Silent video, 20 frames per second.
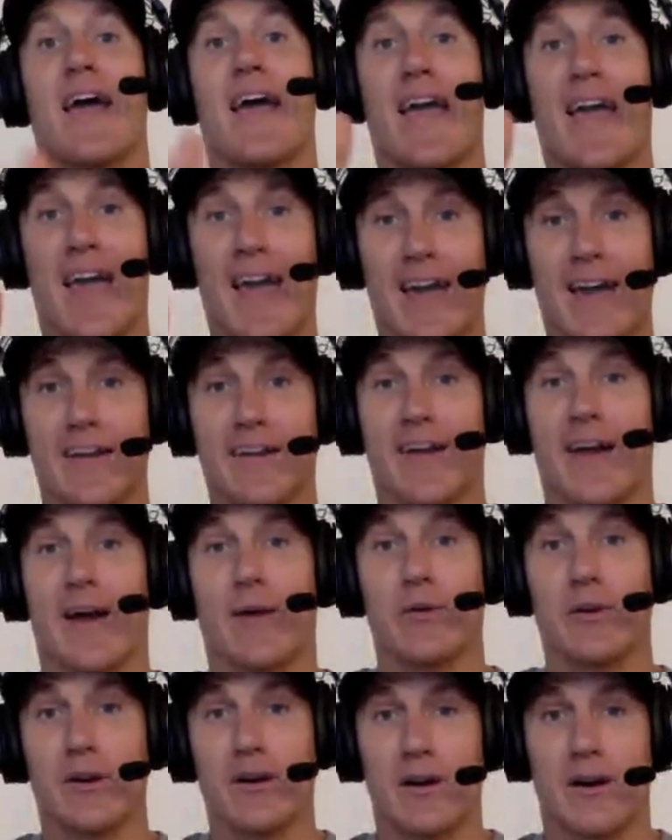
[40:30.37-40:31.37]
and
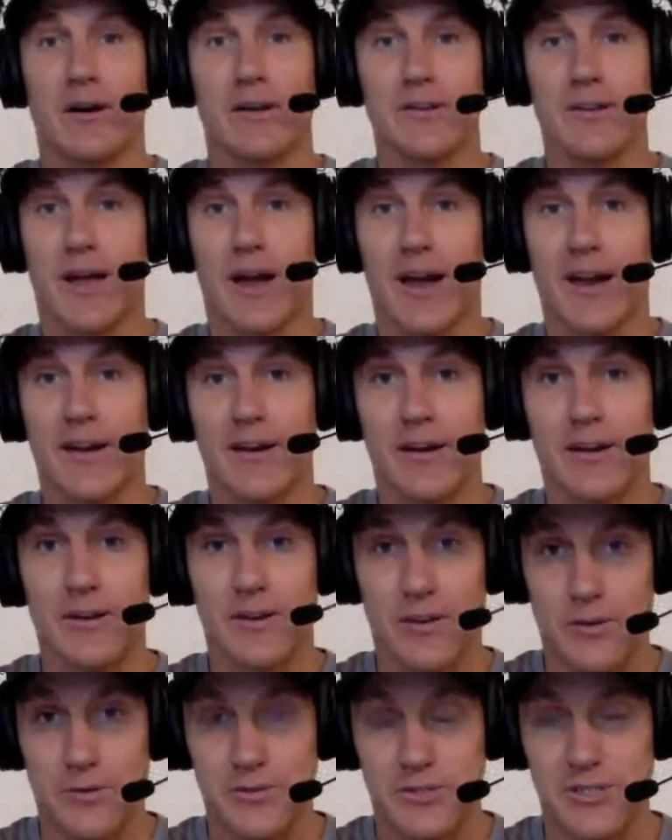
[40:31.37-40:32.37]
our online
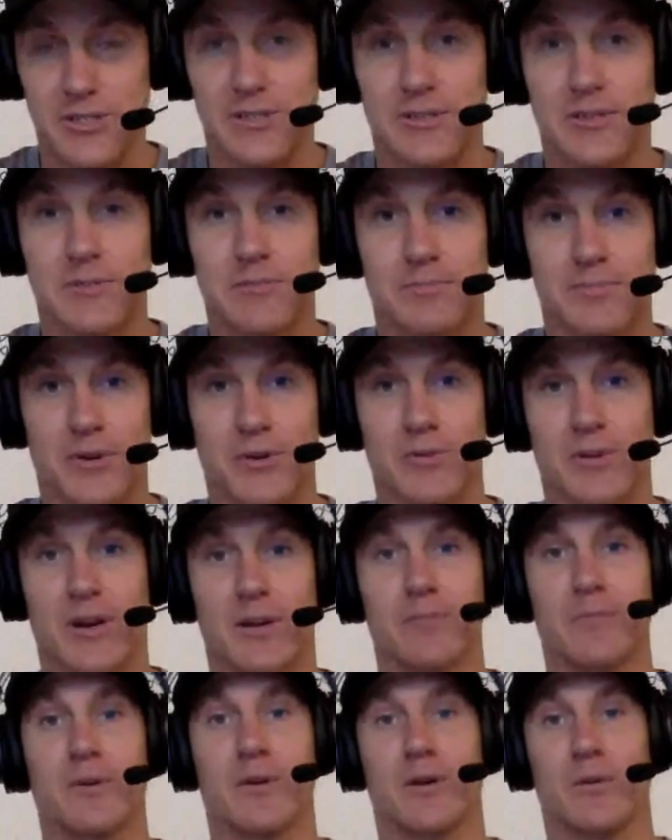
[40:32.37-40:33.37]
coaching
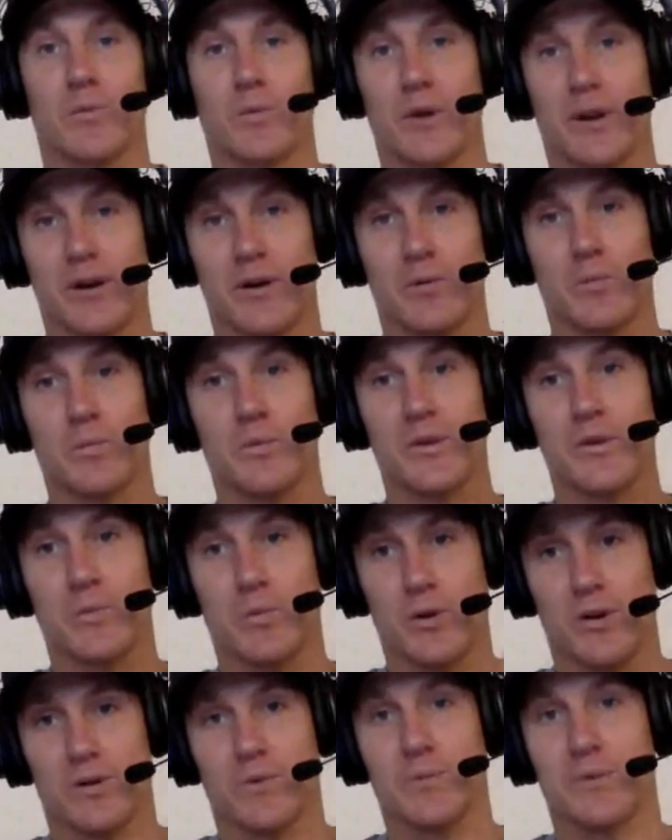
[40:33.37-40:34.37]
program where we
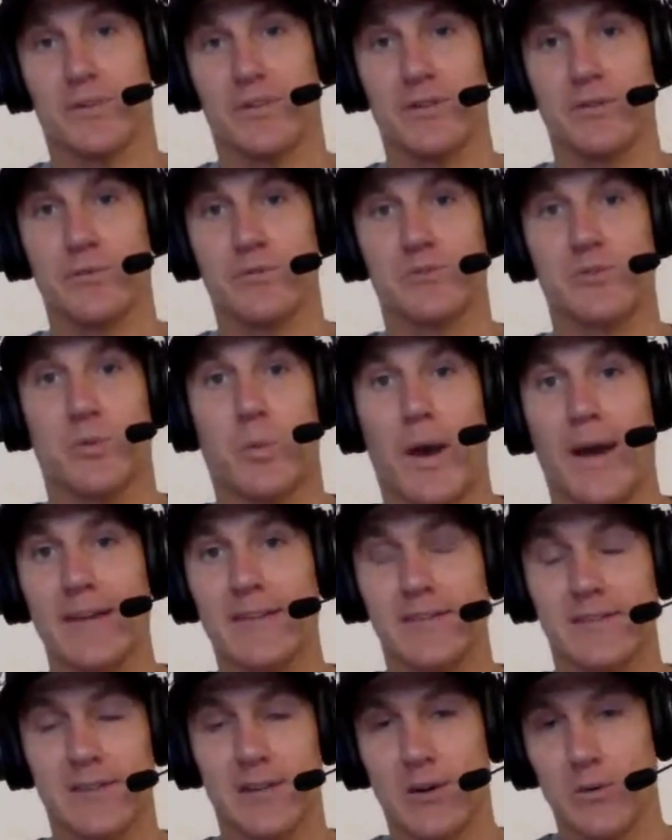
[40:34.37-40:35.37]
work with you
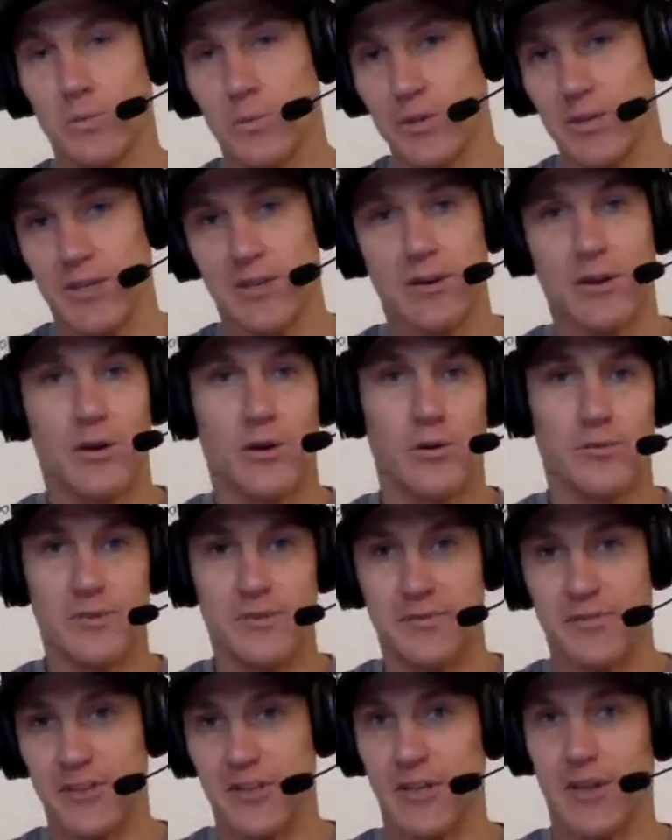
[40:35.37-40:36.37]
twice a week
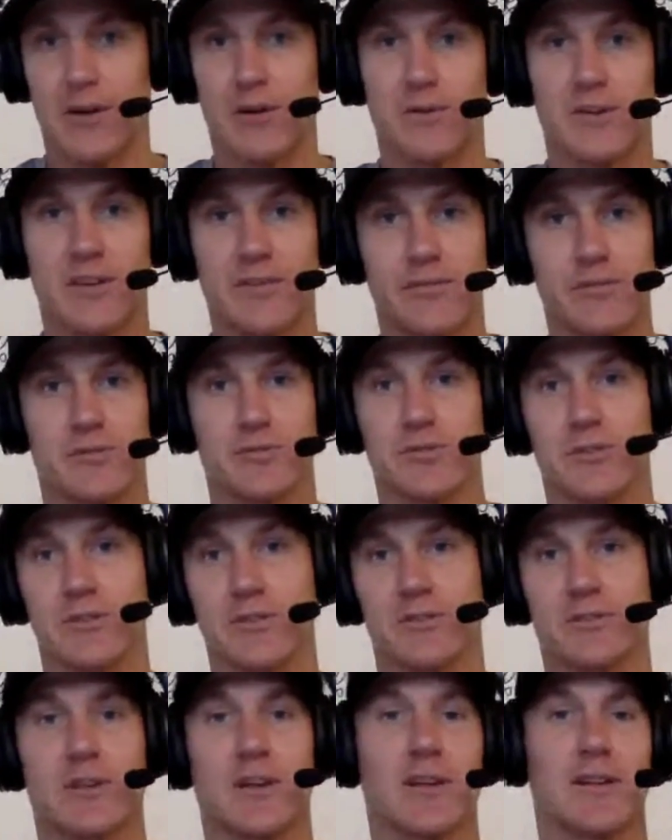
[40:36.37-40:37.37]
over video, give you
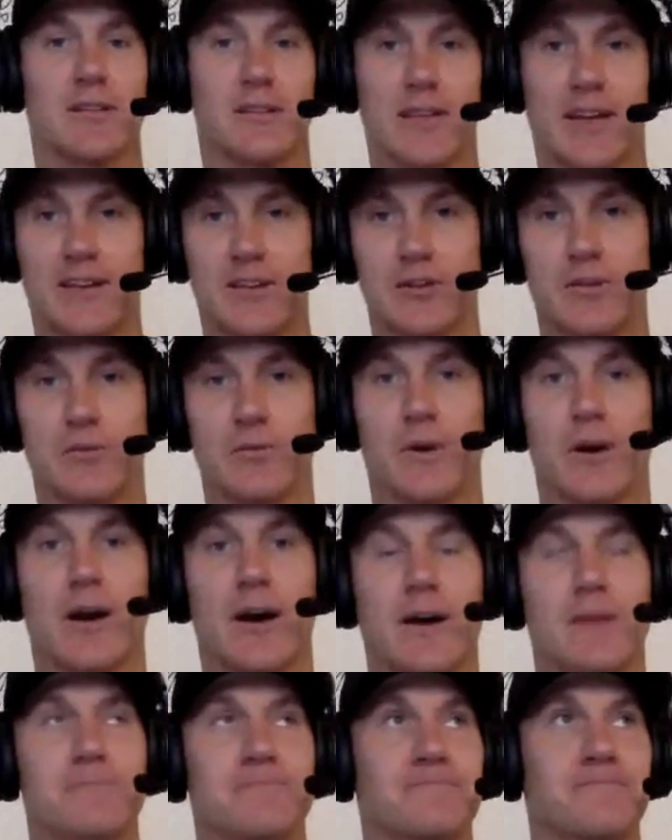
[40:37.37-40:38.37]
drills, let you
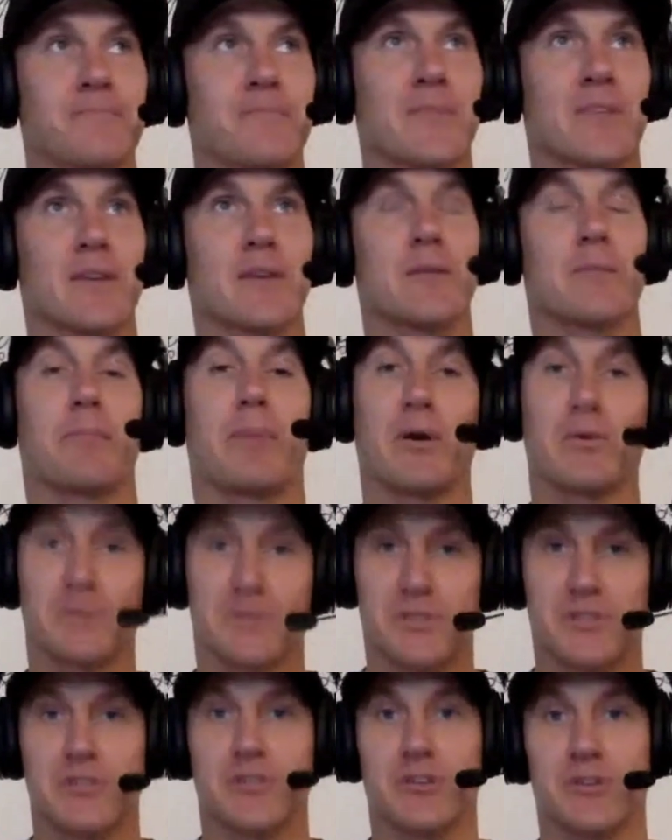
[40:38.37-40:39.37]

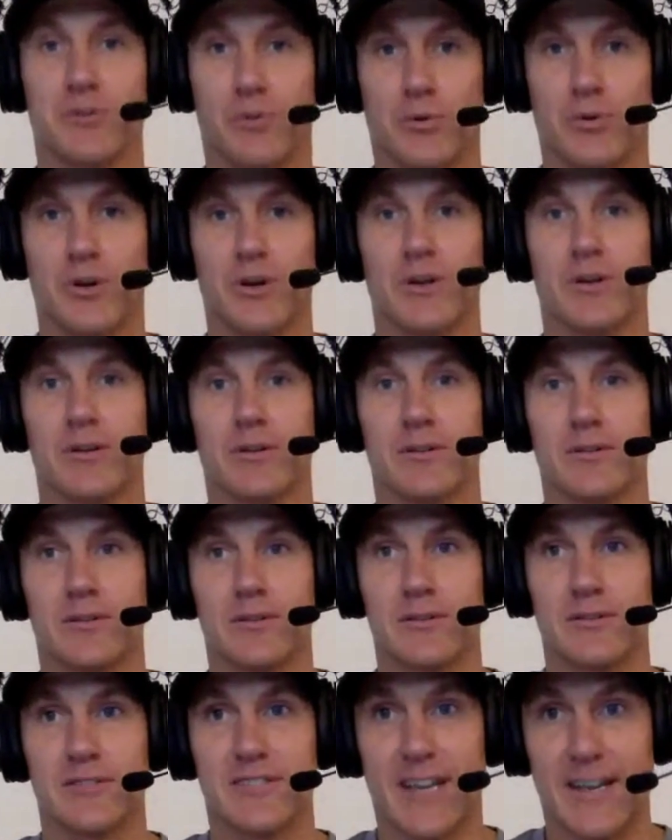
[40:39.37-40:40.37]
post your
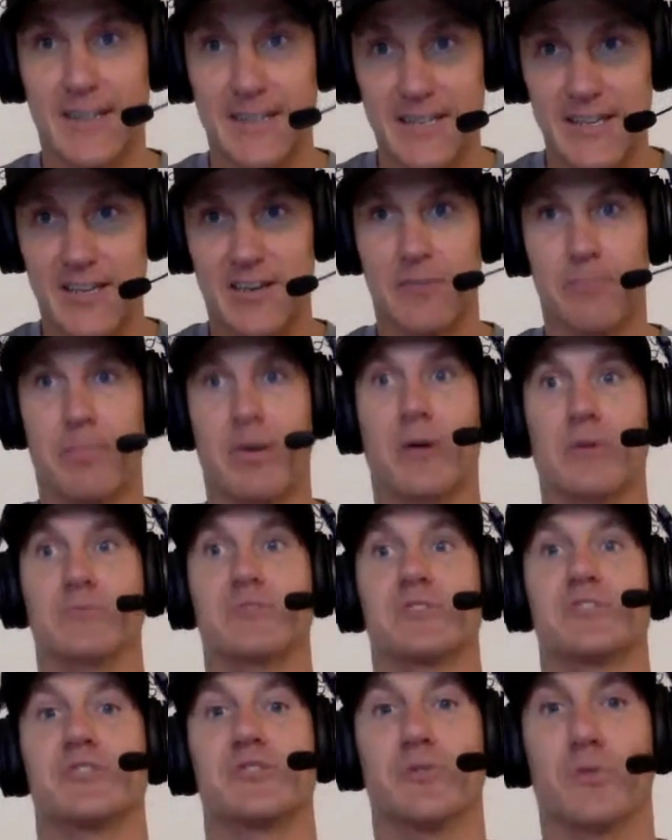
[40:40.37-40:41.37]
technique,
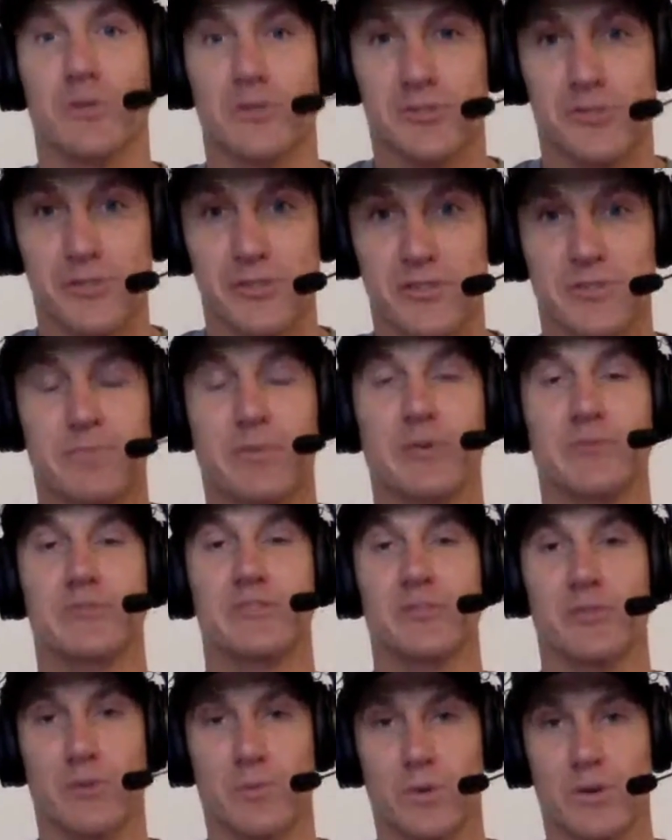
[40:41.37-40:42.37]
post your drills,
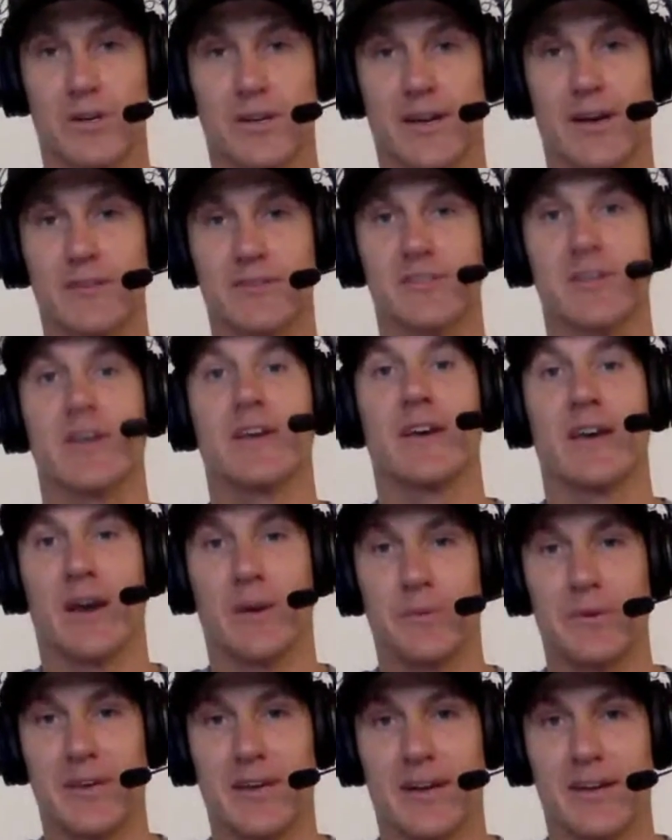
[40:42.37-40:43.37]
post your workouts,
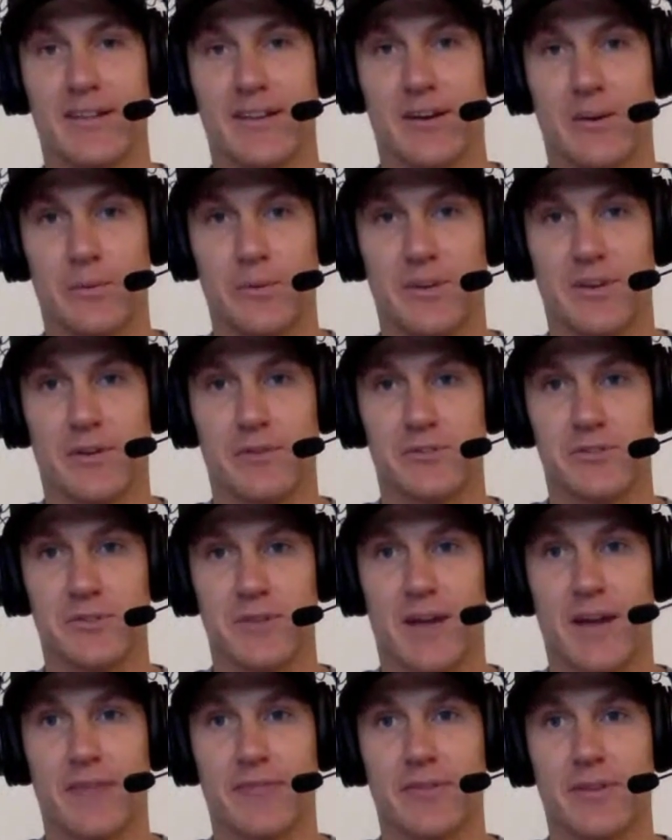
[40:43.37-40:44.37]
and we get in there and we coach you
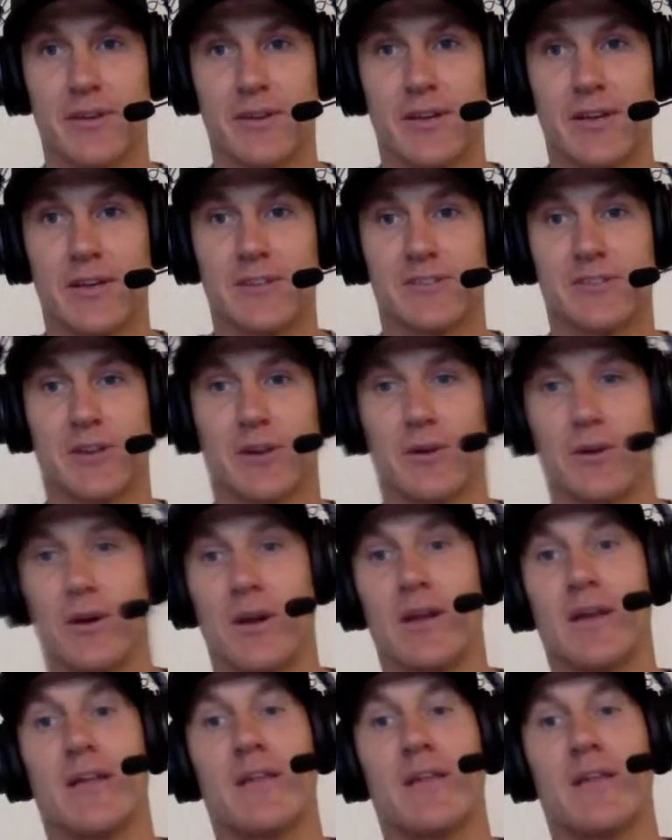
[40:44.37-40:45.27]
live. So